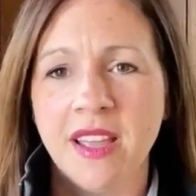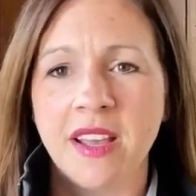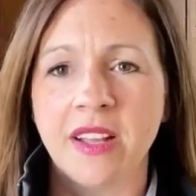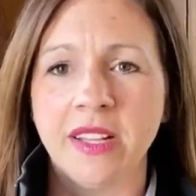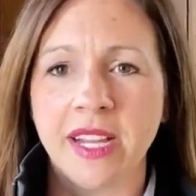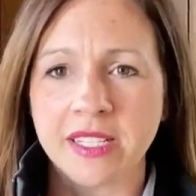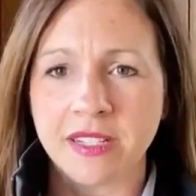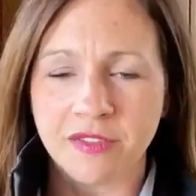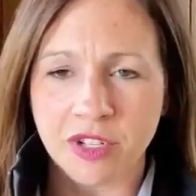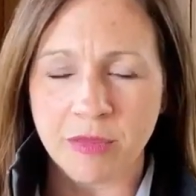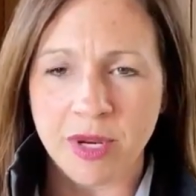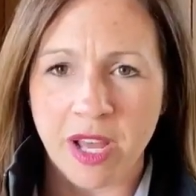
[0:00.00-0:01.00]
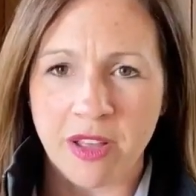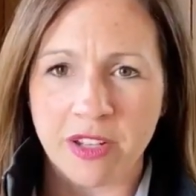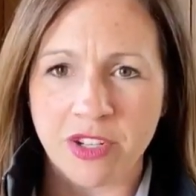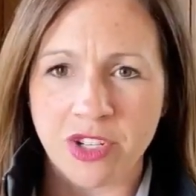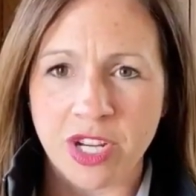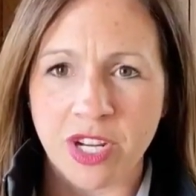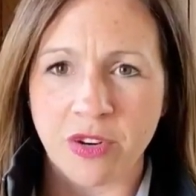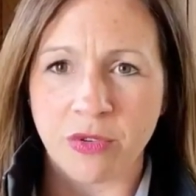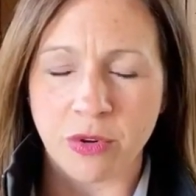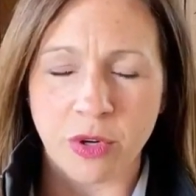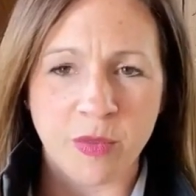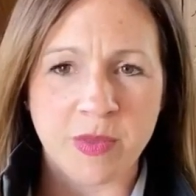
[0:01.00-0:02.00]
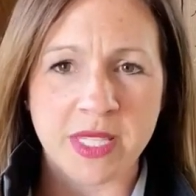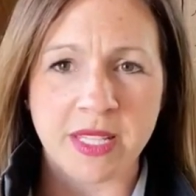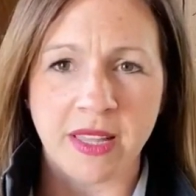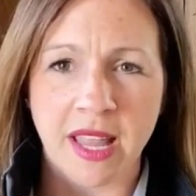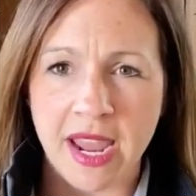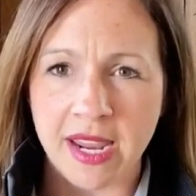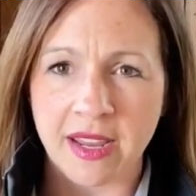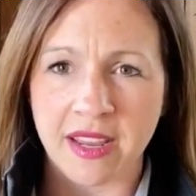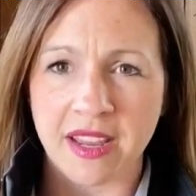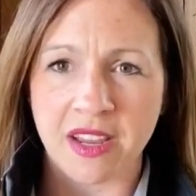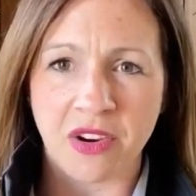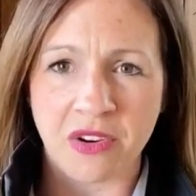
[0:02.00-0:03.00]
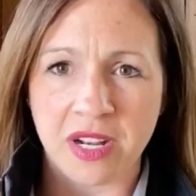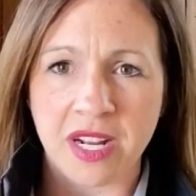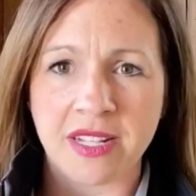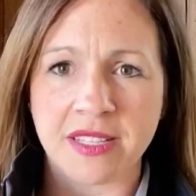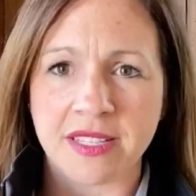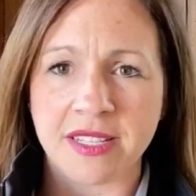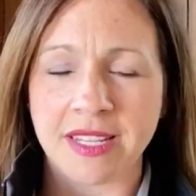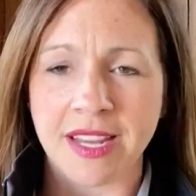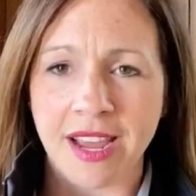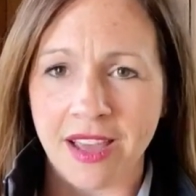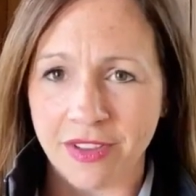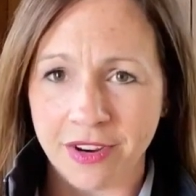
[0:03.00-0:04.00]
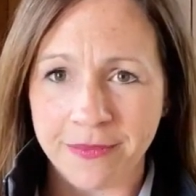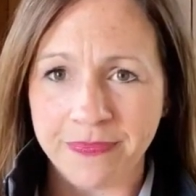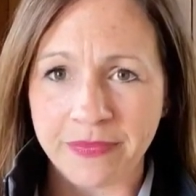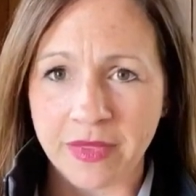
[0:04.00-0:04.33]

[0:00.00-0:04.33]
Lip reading: Collective terminology groups like ingredients together.